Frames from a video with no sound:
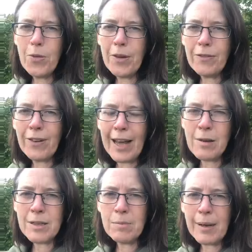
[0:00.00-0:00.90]
the
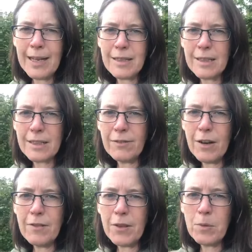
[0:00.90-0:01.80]
flowers and plants that
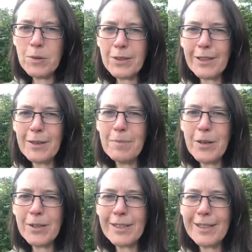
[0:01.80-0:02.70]
survive are the ones that are
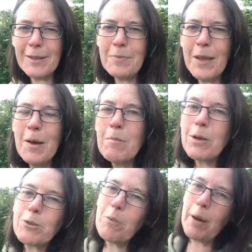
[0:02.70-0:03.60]
most
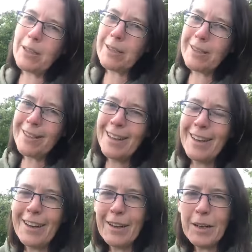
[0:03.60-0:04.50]
robust,
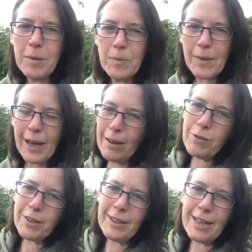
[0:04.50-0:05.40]
and
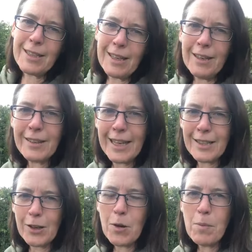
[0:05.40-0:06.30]
often that's
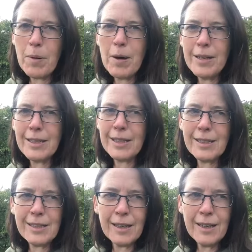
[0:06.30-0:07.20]
the compromise.
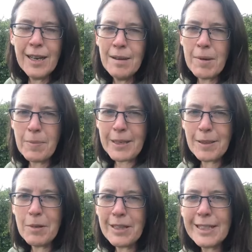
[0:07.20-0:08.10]
Is maybe
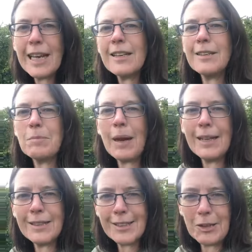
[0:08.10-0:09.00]
some of the delicate
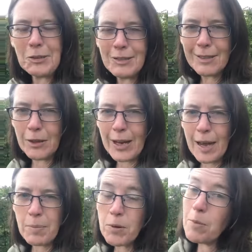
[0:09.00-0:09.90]
plants don't
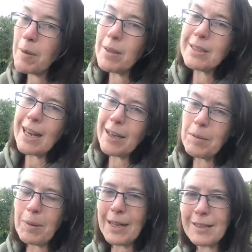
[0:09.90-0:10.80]
happen, or maybe the
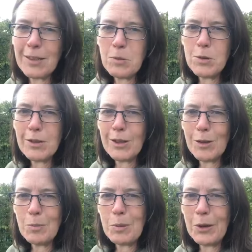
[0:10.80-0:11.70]
delicate plants are the ones that
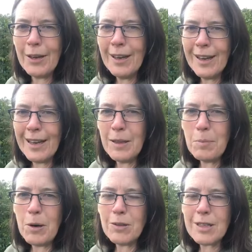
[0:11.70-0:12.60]
you put in the
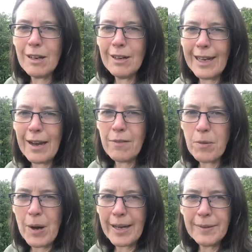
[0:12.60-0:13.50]
pot slightly out of the
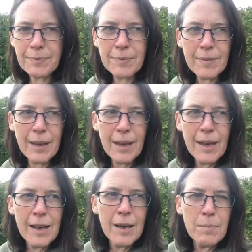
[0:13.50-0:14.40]
way.
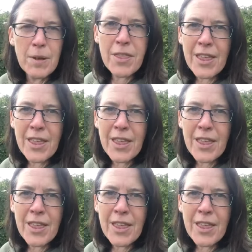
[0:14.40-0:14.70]
But